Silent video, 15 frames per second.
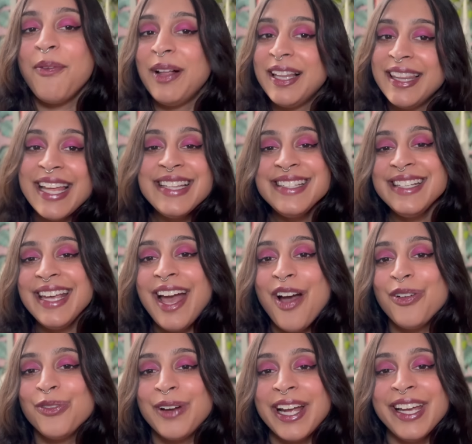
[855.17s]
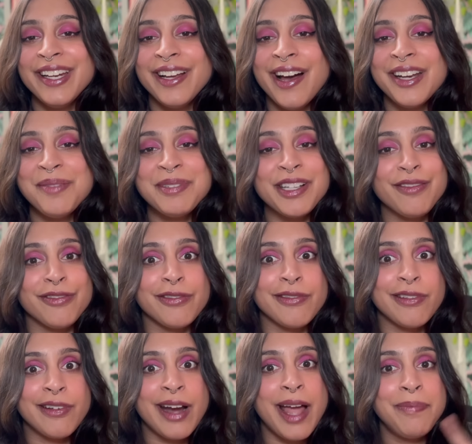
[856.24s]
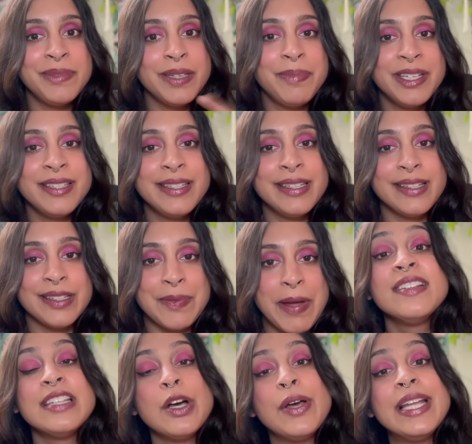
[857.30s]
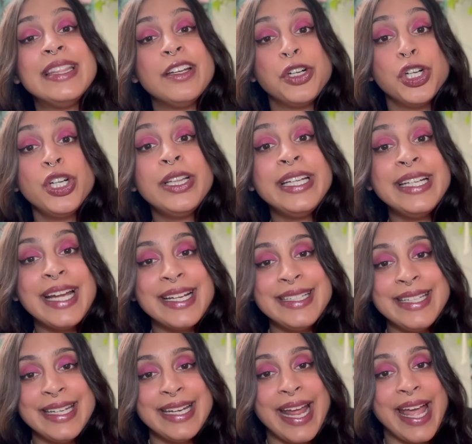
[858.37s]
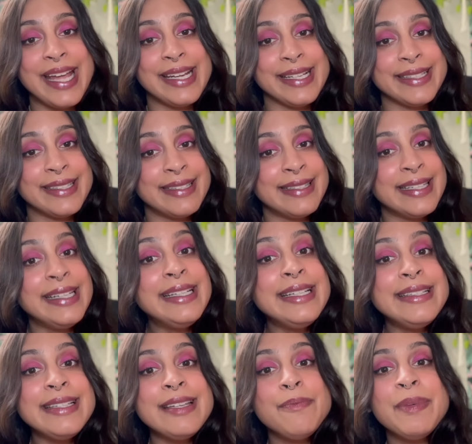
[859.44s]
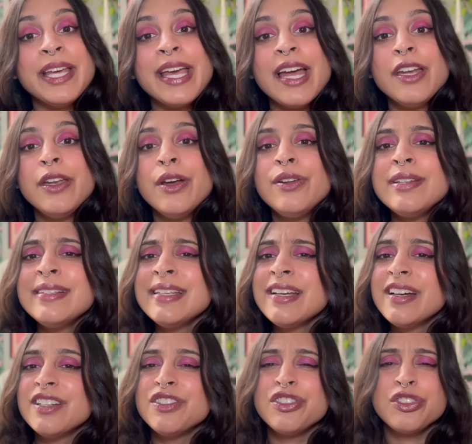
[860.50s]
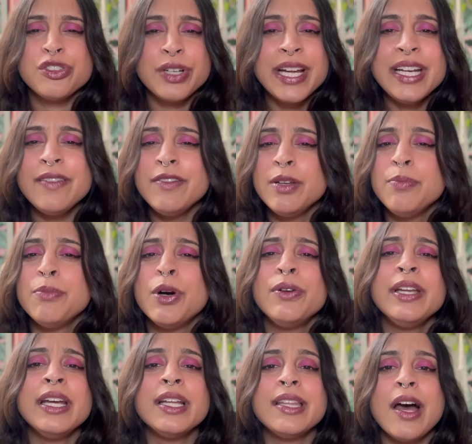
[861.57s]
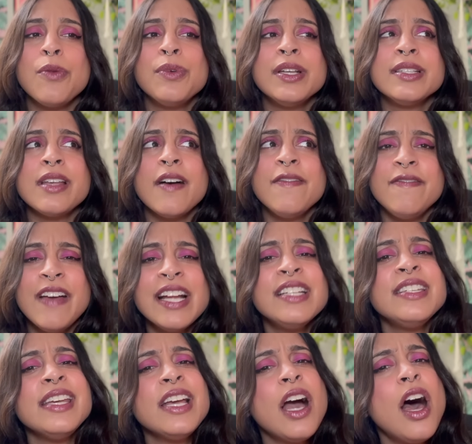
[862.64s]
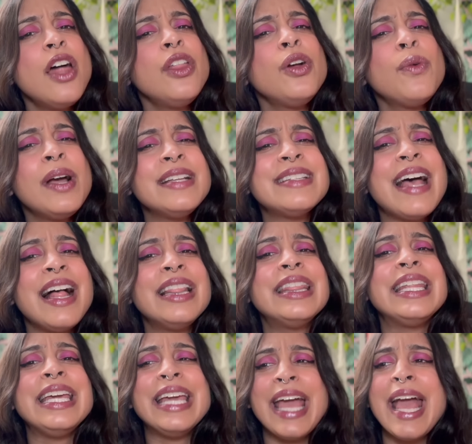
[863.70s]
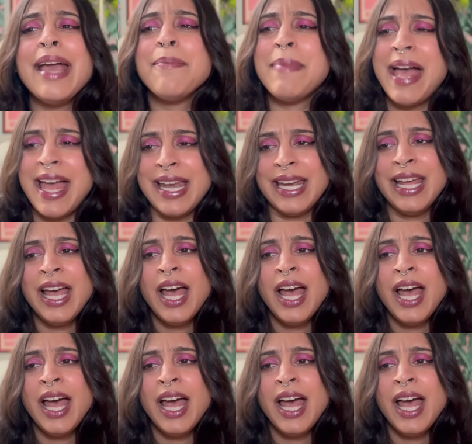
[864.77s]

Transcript: Well, let's see how Reagan got himself wrapped up into this one. So in the early 1980s, the CDC began noticing a strain of pneumonia that was affecting otherwise healthy gay men.